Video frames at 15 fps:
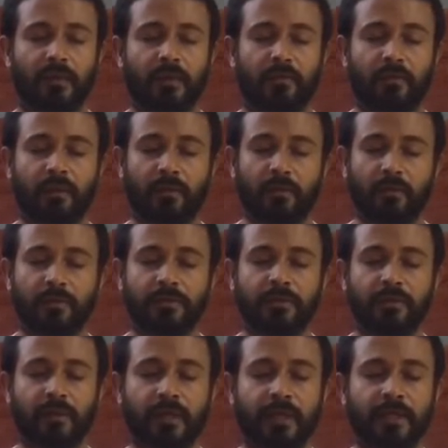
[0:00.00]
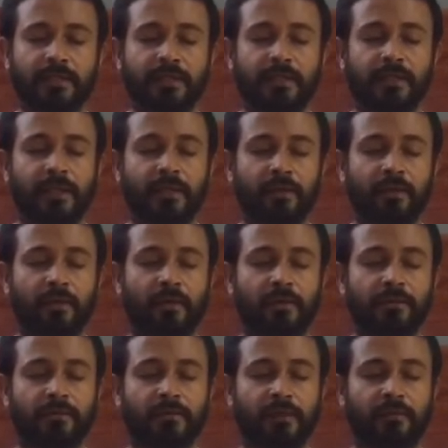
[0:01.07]
You can close your eyes and then you
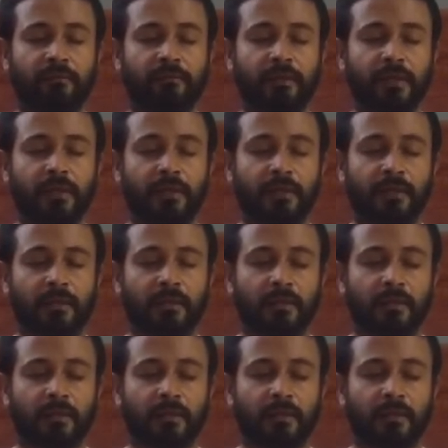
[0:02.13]
also can feel it.